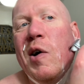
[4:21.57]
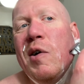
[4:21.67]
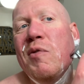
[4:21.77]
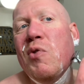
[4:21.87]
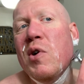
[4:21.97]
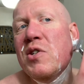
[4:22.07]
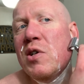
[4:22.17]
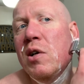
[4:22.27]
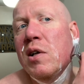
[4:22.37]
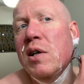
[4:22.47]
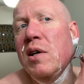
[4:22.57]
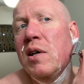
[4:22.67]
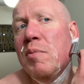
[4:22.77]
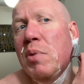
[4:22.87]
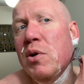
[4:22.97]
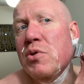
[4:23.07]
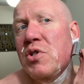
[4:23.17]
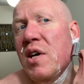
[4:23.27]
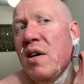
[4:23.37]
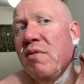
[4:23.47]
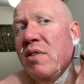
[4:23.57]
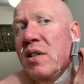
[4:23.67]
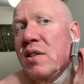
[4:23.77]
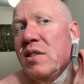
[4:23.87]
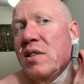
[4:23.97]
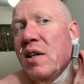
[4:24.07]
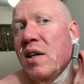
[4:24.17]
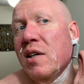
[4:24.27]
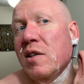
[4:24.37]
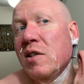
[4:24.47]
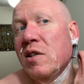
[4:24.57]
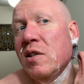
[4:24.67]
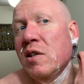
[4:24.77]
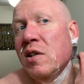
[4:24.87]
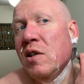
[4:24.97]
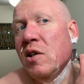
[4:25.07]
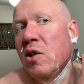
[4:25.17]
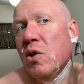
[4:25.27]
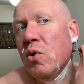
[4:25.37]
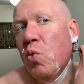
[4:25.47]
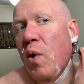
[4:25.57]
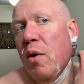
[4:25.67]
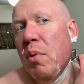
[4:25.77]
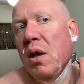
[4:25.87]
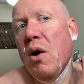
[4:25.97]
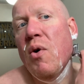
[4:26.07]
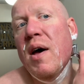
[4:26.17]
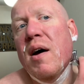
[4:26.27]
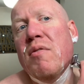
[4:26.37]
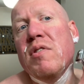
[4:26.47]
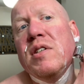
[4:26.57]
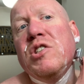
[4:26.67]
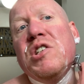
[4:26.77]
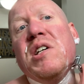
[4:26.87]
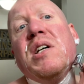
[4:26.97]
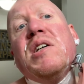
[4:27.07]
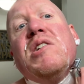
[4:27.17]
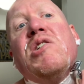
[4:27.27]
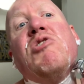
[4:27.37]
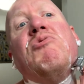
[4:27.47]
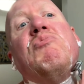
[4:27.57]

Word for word: Unfortunately, post-shave is well below average, and